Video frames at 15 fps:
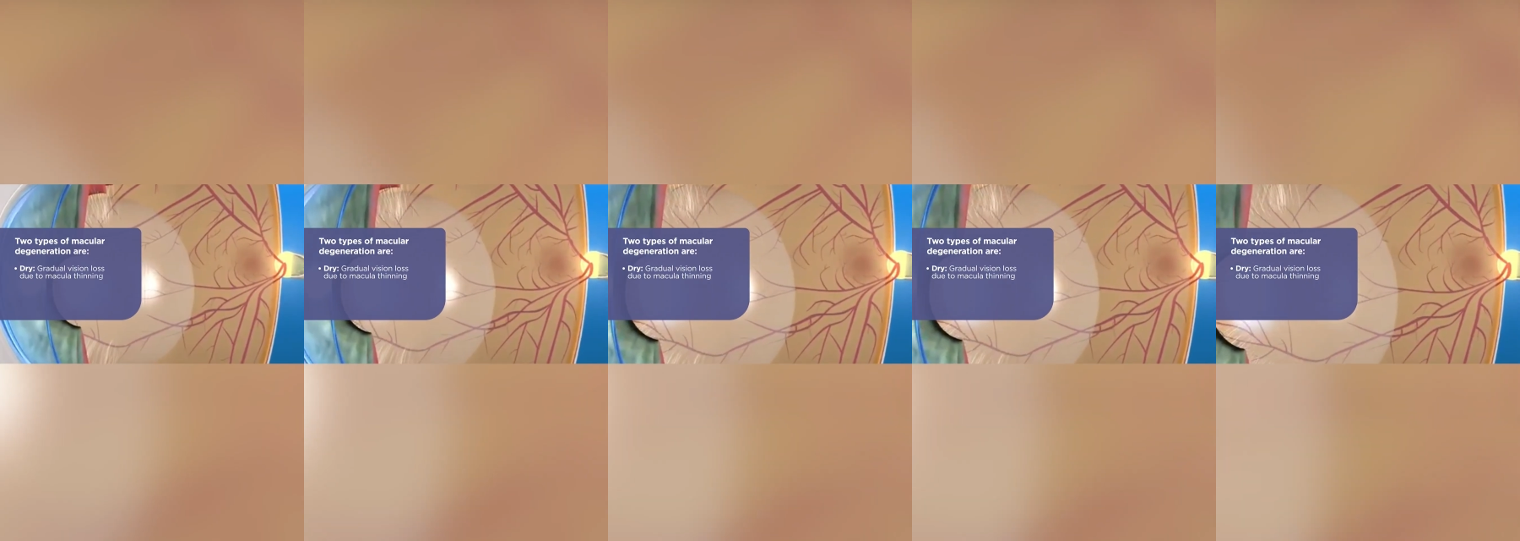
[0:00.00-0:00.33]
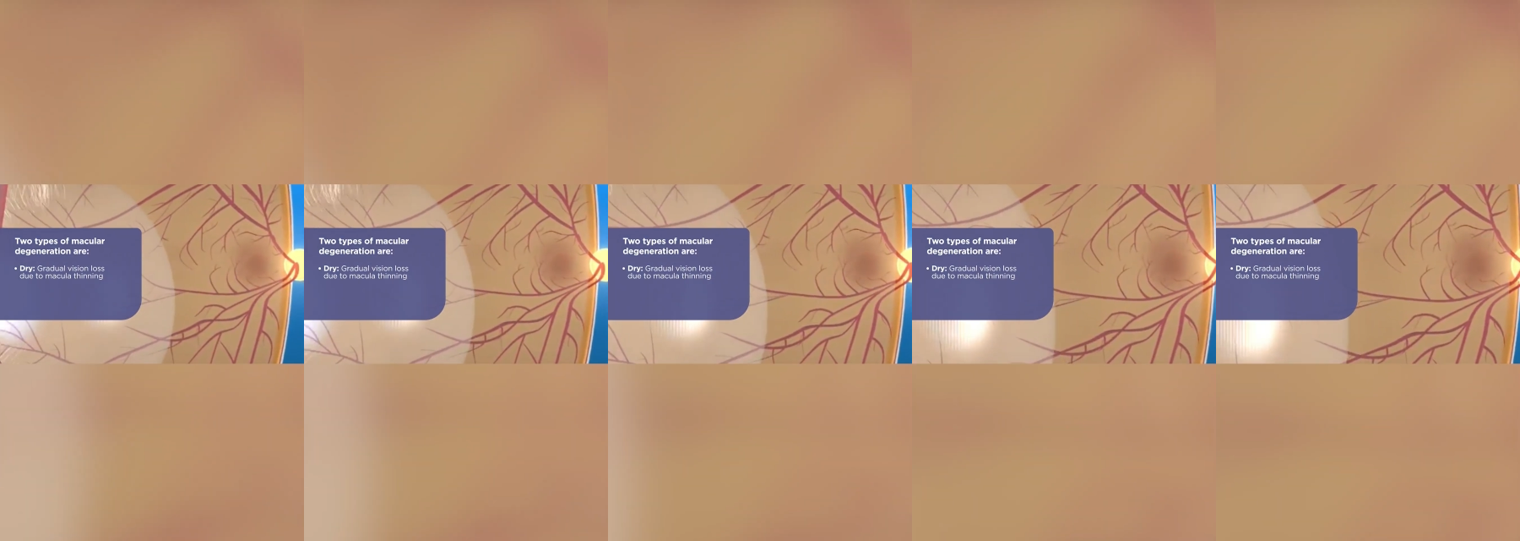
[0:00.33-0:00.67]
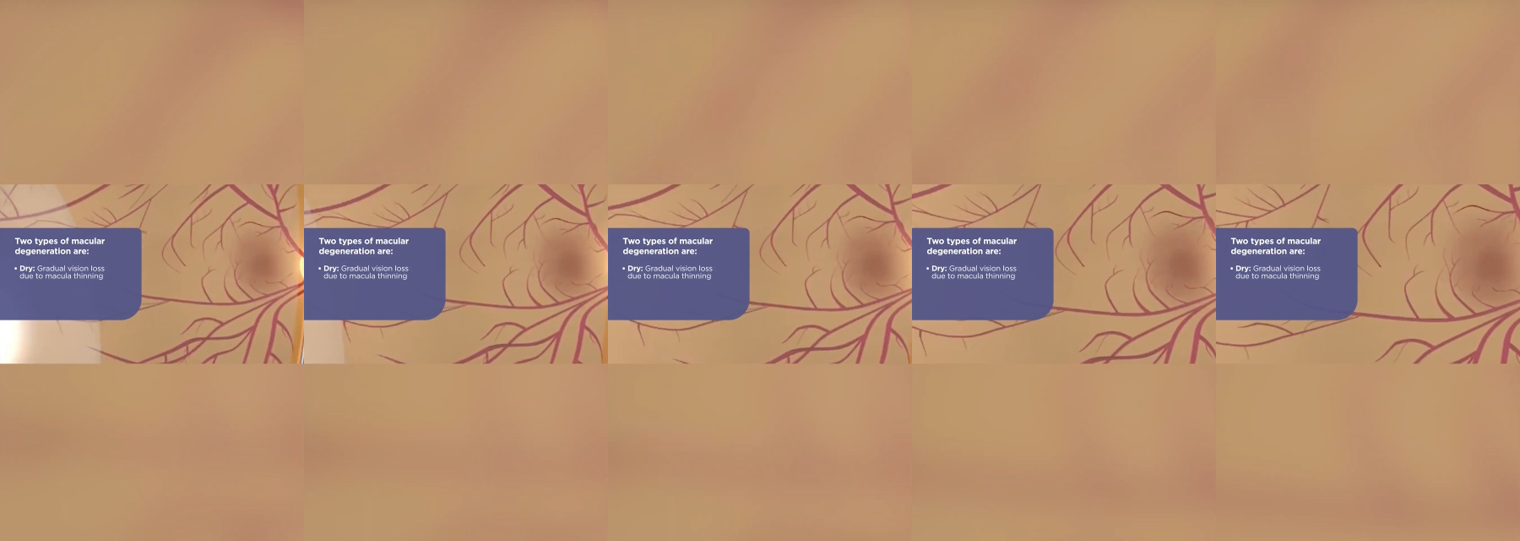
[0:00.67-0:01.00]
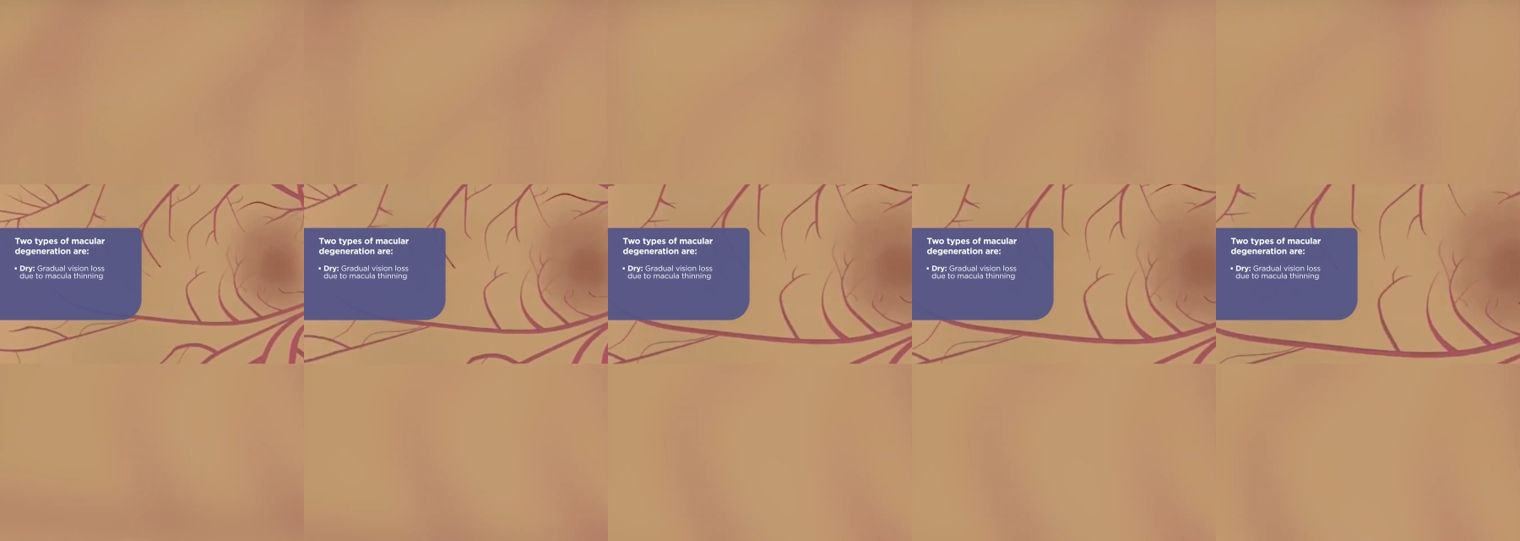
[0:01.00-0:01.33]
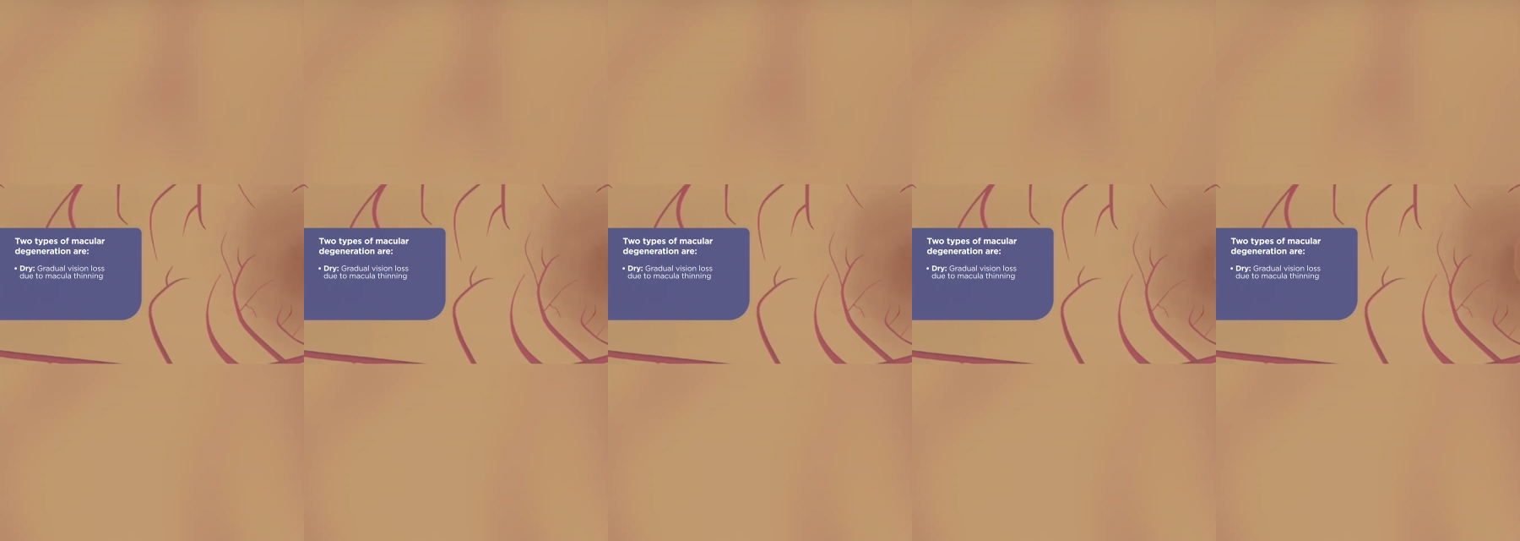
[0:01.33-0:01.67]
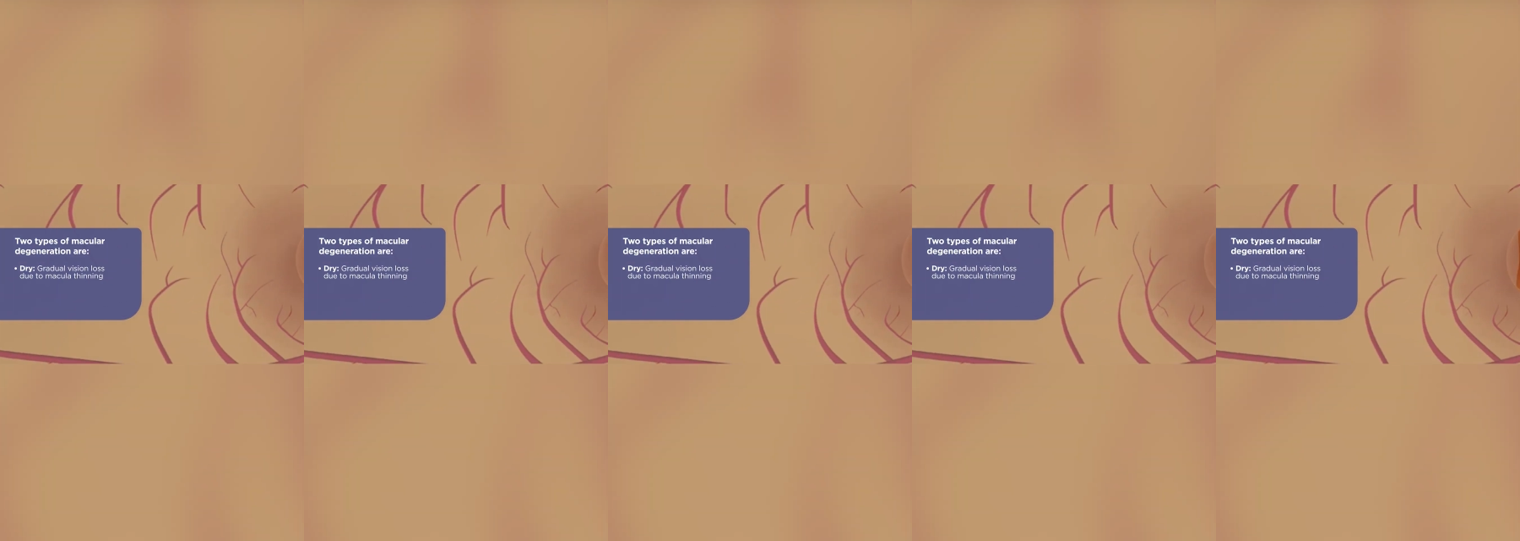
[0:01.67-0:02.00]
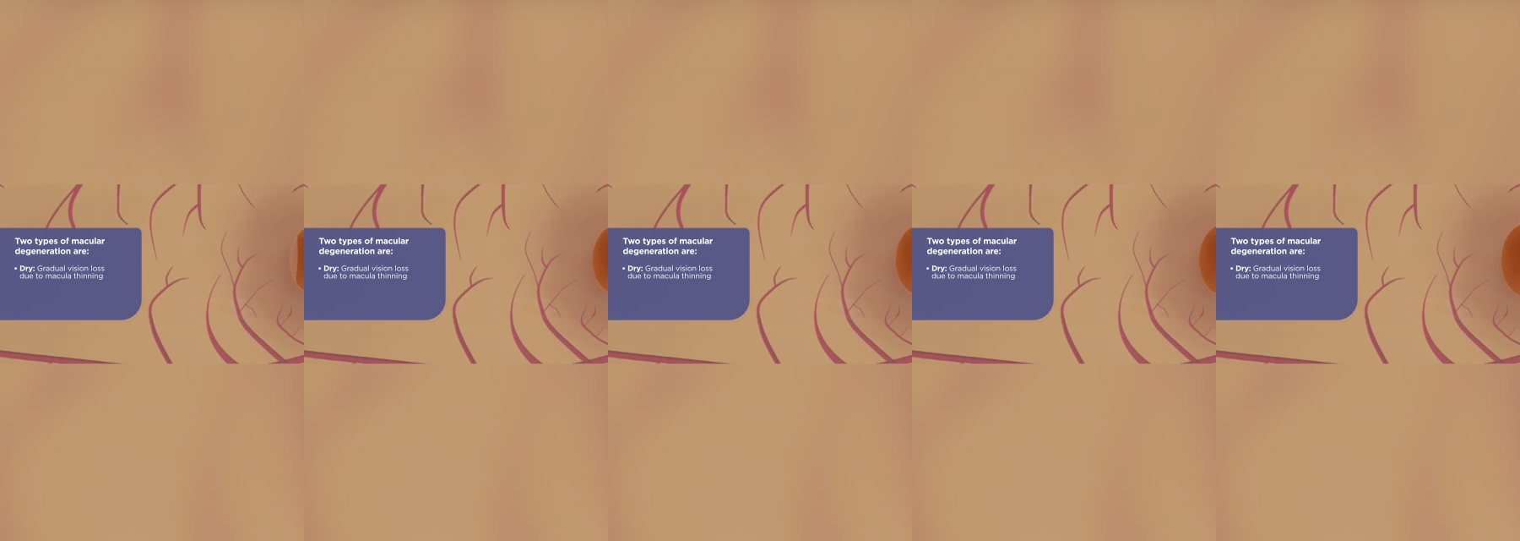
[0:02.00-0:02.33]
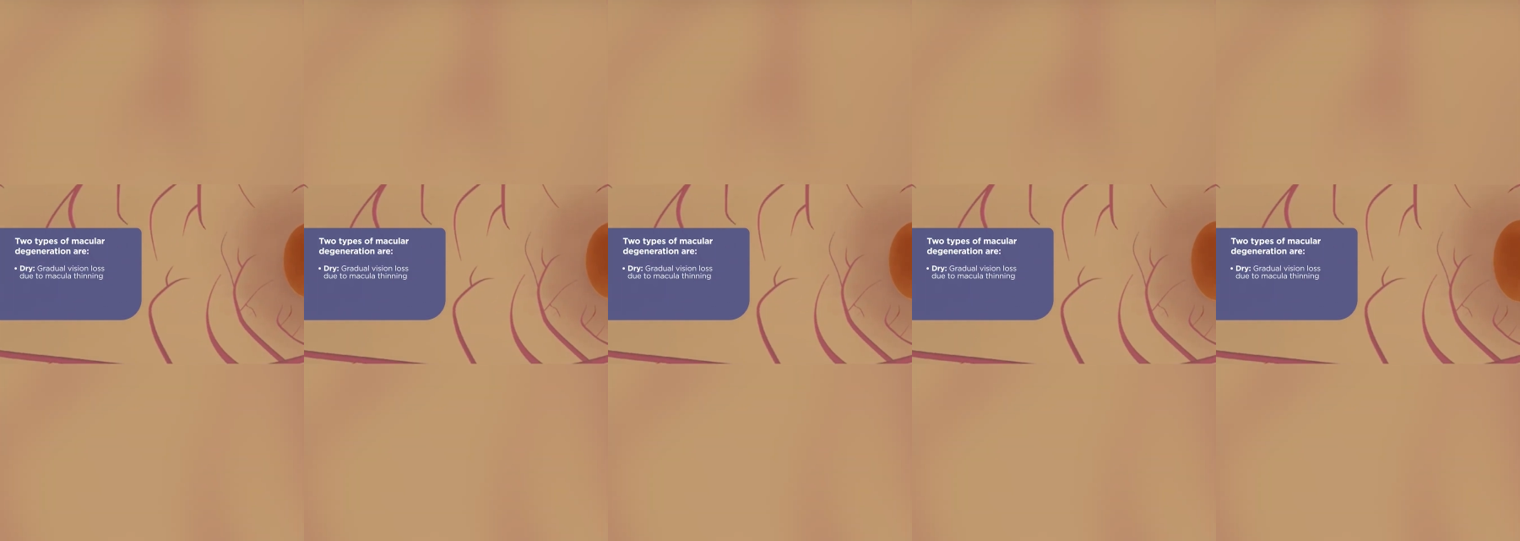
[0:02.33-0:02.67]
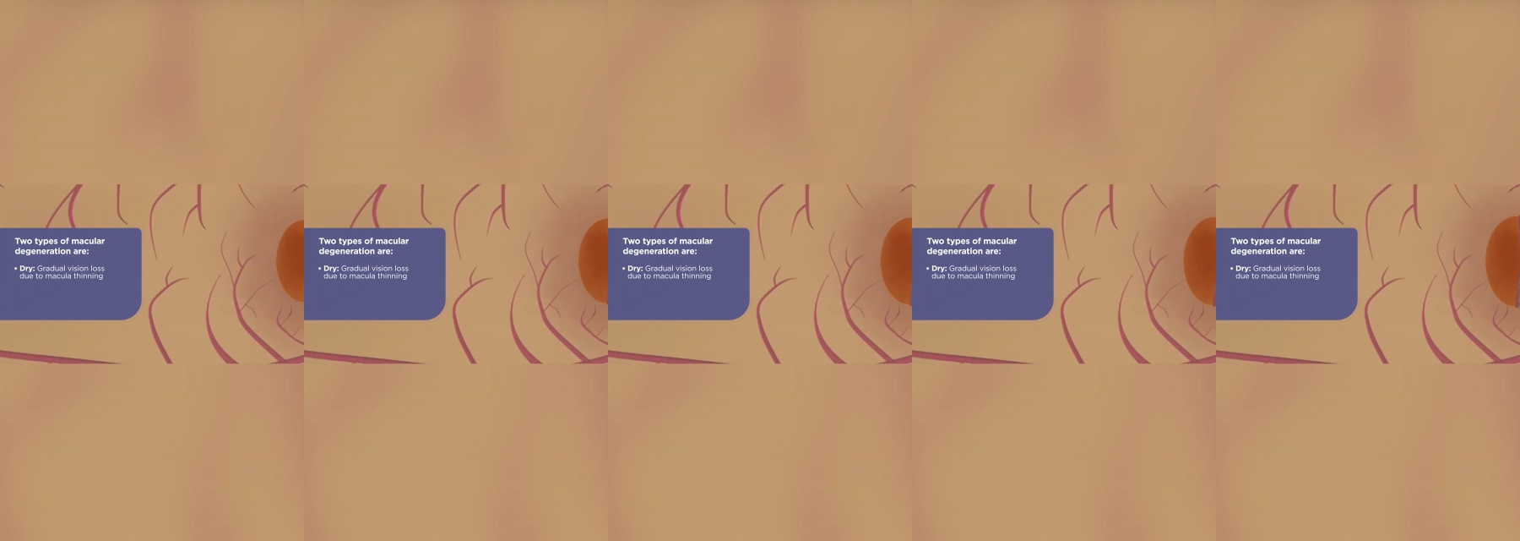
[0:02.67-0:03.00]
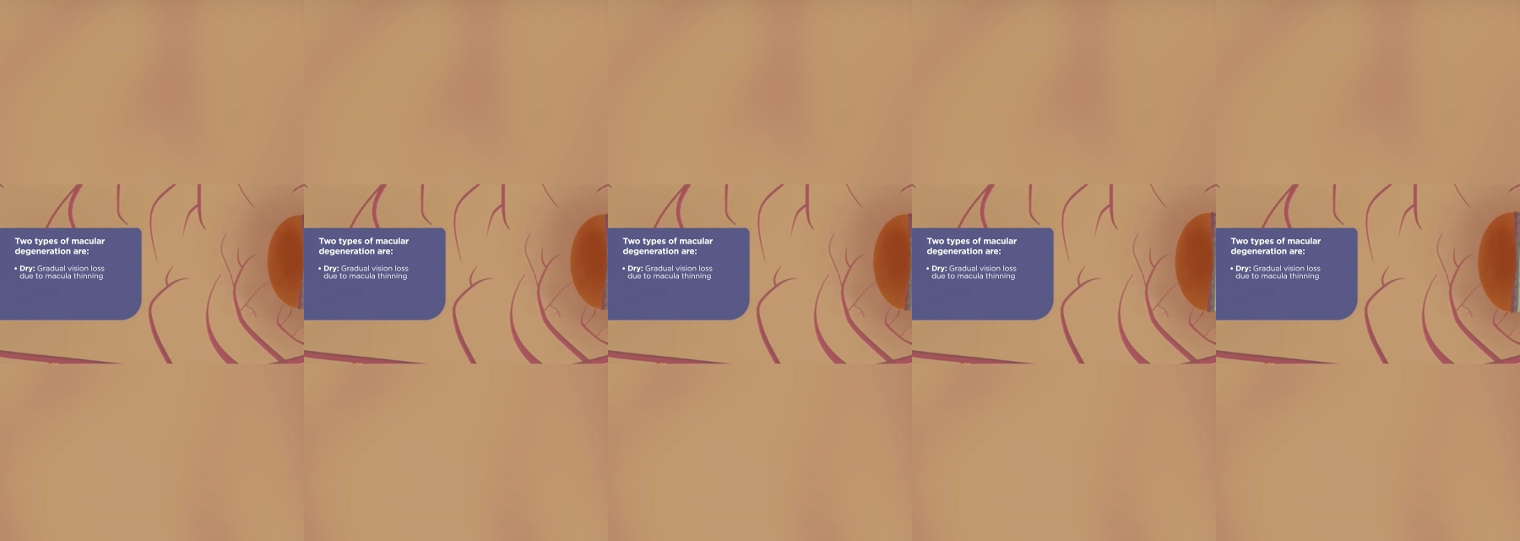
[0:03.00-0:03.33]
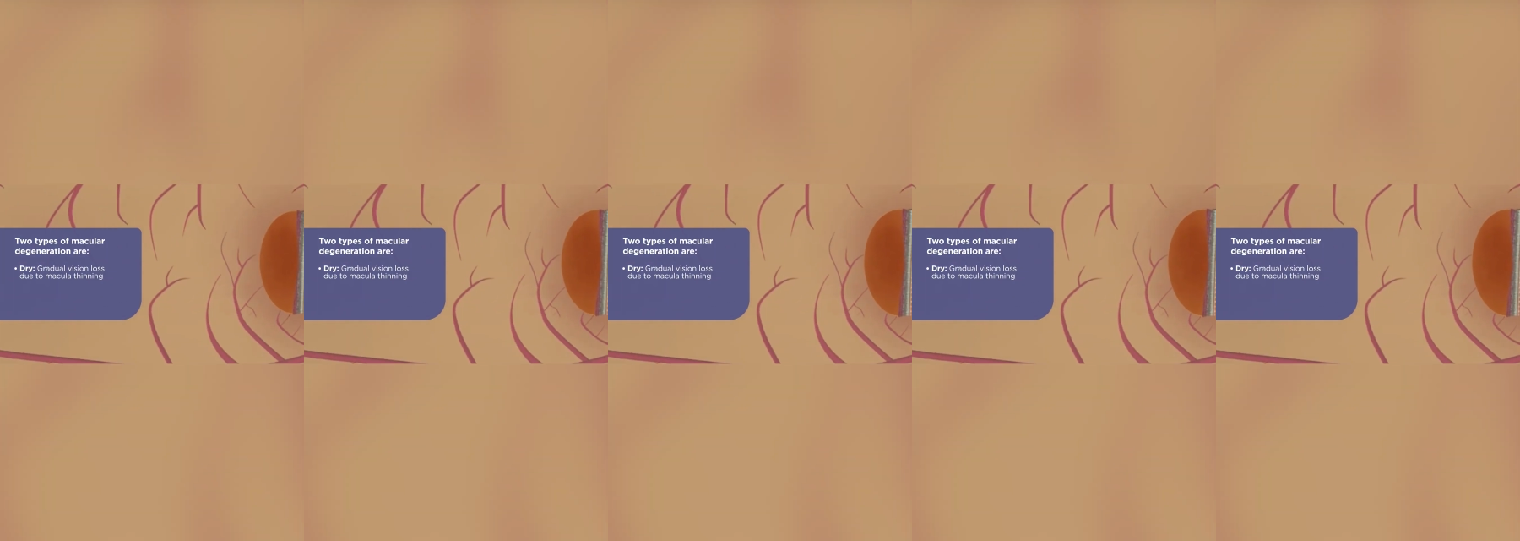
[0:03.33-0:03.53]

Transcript: No face is visible, so there are no lips to read.